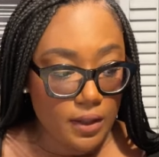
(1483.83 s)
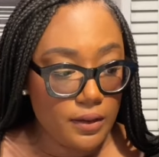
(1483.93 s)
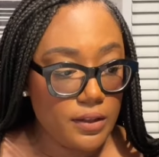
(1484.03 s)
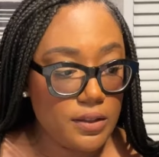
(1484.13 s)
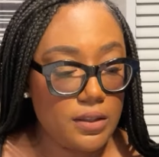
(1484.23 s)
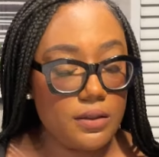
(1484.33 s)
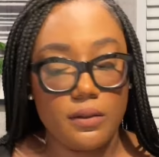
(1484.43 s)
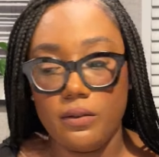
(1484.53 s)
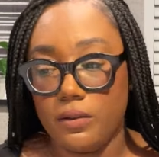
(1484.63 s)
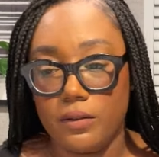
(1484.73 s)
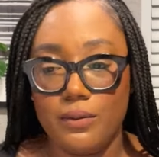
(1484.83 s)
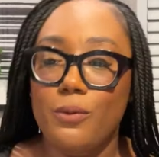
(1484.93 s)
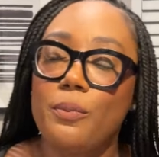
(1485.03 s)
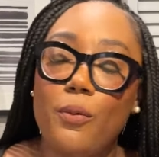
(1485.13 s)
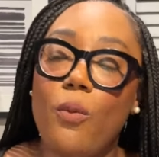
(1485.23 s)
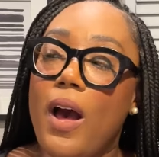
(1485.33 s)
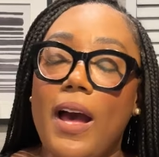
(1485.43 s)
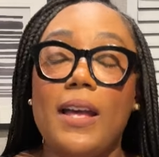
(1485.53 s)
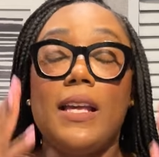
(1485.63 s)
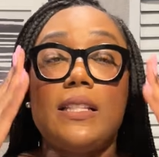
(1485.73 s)
There's this... Ugh,
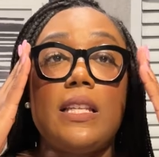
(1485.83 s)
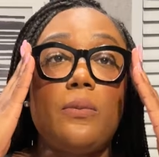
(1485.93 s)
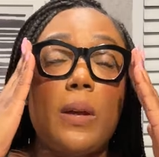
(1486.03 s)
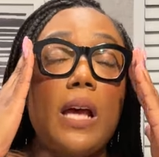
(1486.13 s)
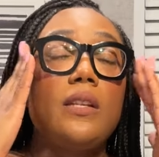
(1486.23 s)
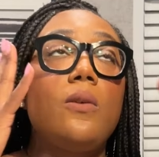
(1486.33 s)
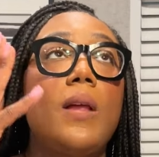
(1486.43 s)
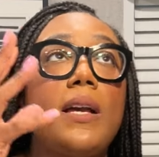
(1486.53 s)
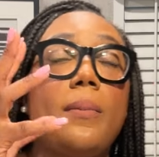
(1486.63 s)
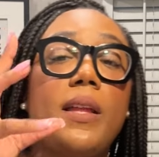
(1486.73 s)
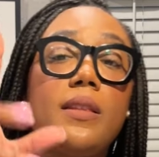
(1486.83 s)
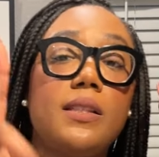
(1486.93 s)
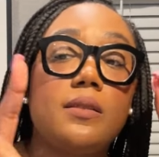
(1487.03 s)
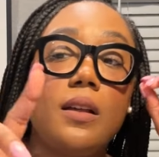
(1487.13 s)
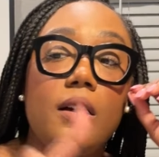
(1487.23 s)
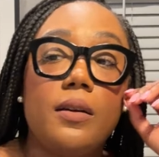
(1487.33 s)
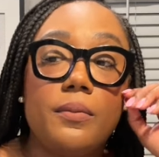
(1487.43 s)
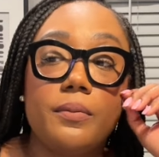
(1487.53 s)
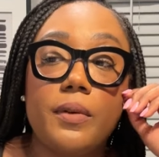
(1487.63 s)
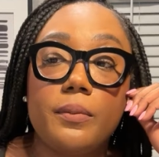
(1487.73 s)
why? See, what I don't like about this
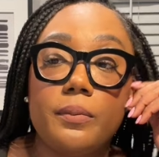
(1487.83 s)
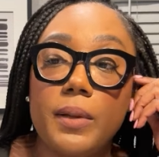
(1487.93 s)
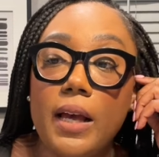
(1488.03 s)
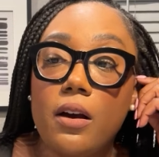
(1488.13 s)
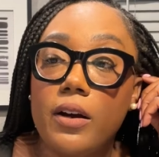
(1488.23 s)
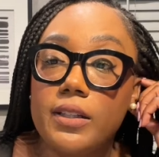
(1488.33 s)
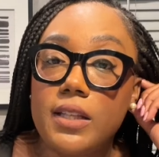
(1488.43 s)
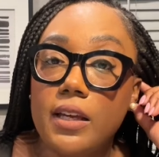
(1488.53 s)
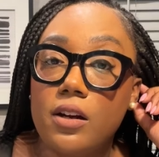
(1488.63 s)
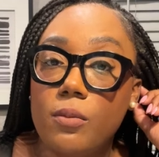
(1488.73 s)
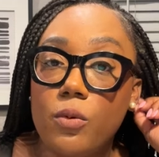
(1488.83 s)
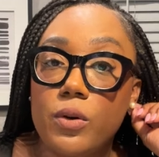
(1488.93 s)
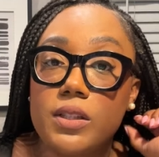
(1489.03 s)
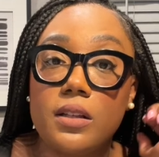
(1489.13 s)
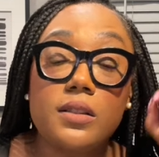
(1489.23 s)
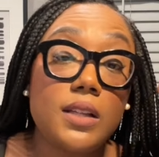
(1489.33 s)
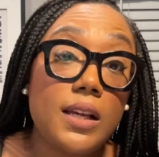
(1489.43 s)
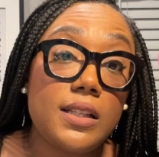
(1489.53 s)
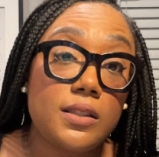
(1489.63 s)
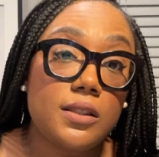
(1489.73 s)
um, black artists taking home awards, it looks
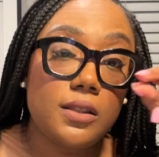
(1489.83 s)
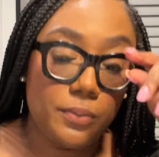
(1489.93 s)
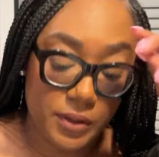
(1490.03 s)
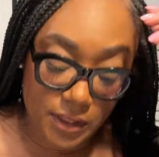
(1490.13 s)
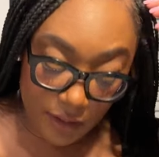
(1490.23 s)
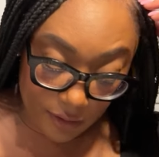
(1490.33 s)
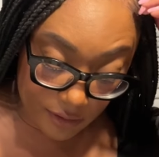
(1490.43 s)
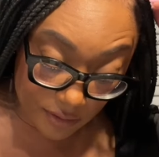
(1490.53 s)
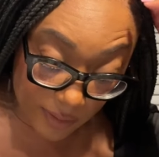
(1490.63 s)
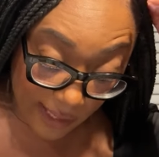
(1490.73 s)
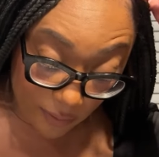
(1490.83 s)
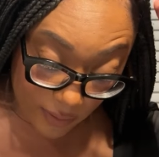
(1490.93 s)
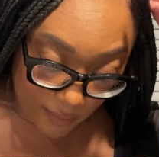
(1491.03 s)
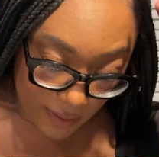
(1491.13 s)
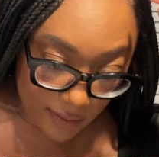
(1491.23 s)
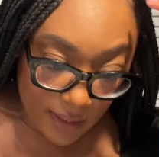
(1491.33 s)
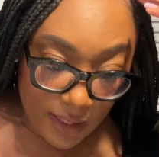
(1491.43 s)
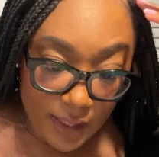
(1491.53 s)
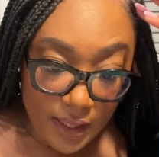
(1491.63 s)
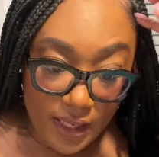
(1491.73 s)
like it's particular to black women
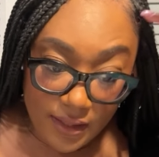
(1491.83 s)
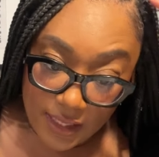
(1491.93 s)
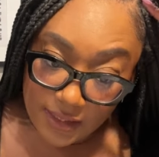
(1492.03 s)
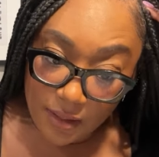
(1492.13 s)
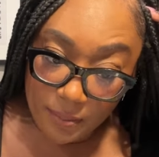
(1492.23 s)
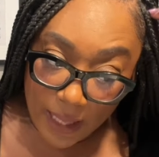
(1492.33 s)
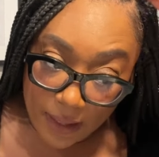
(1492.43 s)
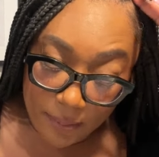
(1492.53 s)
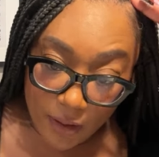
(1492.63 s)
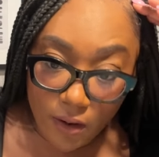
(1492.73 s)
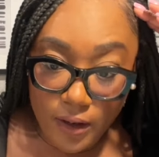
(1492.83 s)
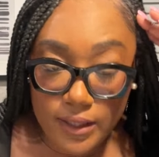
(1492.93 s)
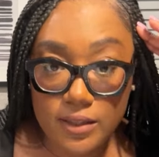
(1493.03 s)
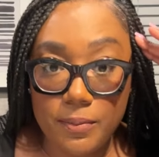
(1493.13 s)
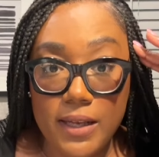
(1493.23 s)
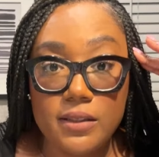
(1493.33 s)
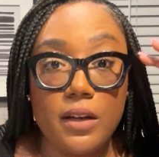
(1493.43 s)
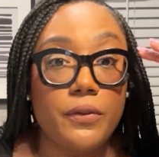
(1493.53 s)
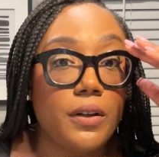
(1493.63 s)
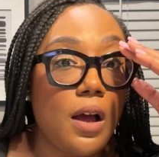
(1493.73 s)
in that some black male artists may
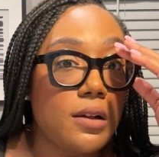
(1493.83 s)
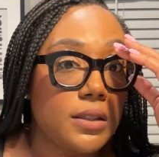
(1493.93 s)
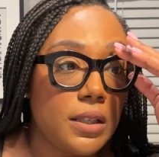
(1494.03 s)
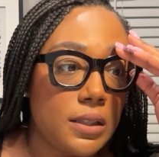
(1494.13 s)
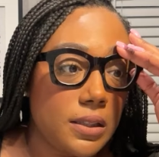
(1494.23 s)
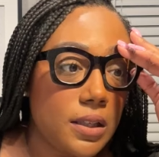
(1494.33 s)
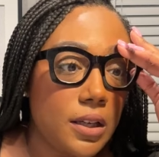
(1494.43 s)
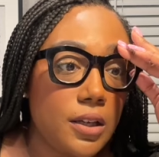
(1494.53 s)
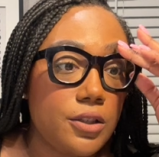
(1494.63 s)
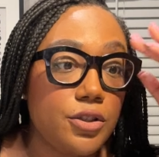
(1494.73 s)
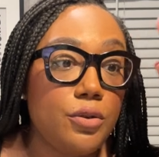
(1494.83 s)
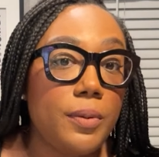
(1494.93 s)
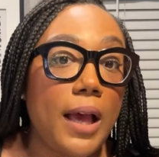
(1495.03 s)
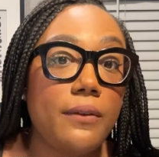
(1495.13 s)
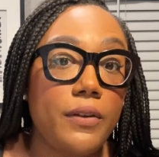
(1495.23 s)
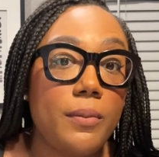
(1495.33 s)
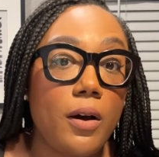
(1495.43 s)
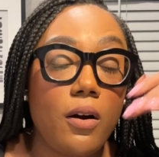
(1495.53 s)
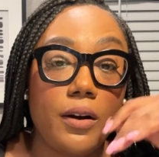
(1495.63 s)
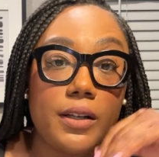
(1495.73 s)
suffer losses to black female
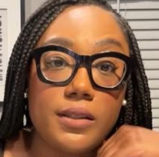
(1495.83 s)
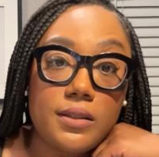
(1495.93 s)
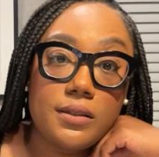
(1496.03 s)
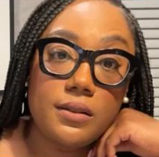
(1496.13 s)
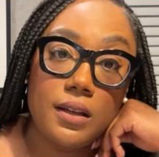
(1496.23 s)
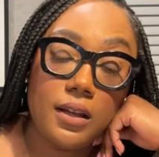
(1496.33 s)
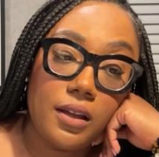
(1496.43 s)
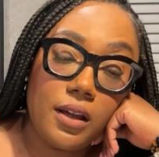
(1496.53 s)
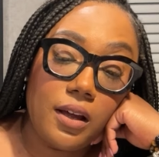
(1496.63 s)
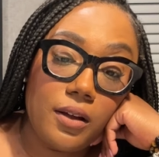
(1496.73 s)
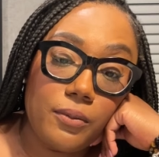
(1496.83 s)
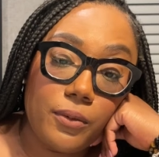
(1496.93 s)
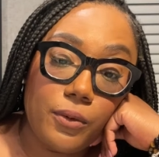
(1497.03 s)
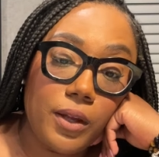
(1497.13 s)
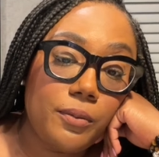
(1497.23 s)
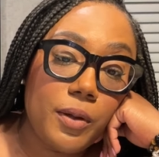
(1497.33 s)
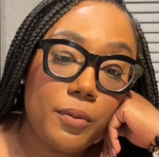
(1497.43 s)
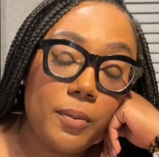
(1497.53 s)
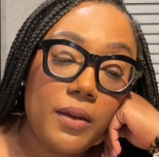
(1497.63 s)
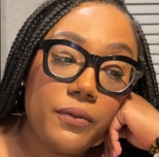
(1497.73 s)
artists. Um, and
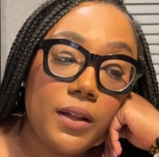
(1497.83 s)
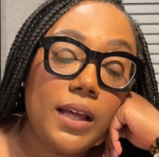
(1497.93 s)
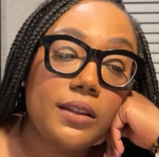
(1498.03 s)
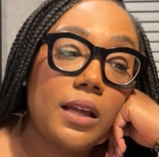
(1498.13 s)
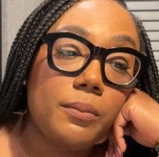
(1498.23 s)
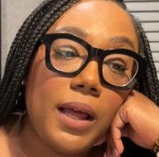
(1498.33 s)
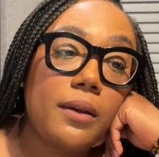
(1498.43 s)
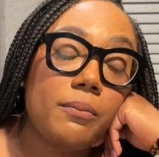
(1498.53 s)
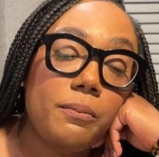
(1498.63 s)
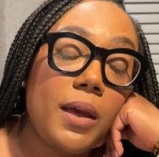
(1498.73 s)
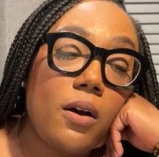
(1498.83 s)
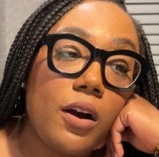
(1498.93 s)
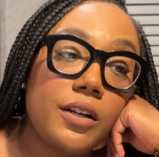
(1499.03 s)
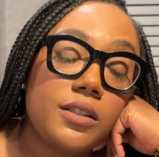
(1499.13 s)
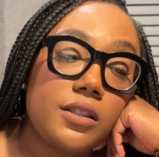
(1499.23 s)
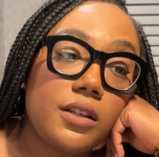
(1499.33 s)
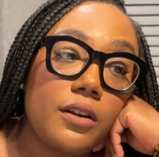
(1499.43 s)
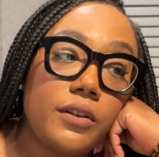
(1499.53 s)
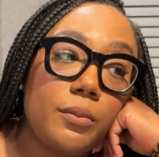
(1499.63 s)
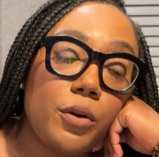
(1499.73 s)
people may feel like that black male artist
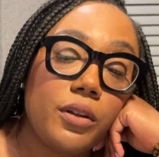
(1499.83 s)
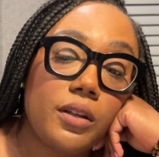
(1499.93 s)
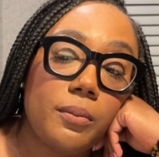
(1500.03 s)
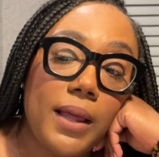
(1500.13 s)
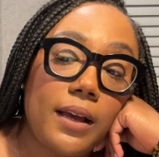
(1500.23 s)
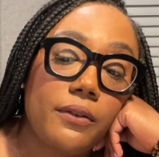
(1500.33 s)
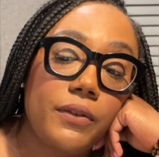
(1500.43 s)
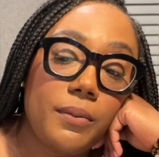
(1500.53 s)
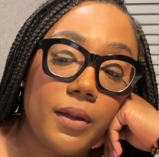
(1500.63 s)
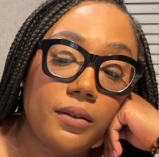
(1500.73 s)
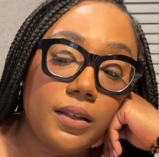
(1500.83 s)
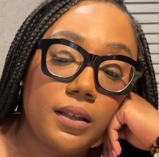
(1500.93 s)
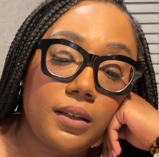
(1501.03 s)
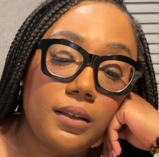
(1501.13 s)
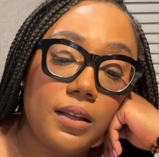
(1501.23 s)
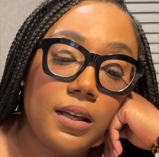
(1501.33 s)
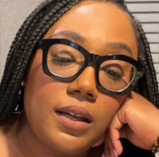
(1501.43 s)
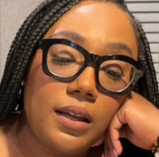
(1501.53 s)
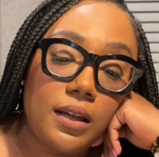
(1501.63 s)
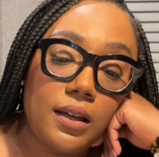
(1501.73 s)
deserved it more than the black female did.
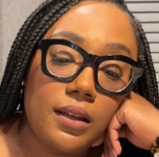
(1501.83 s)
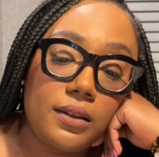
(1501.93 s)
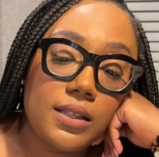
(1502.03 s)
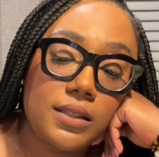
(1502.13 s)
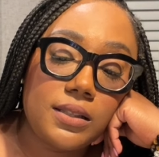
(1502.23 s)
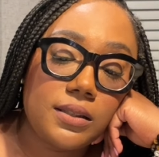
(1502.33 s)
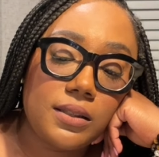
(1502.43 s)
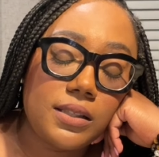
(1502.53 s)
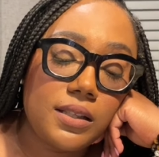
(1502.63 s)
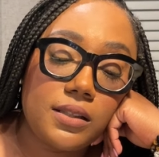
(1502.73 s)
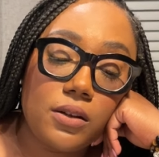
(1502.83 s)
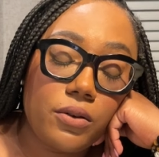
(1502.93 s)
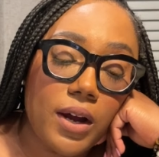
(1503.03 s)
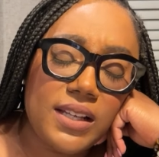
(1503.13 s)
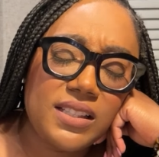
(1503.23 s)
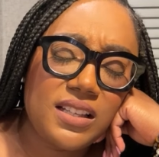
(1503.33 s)
This is this is so crazy.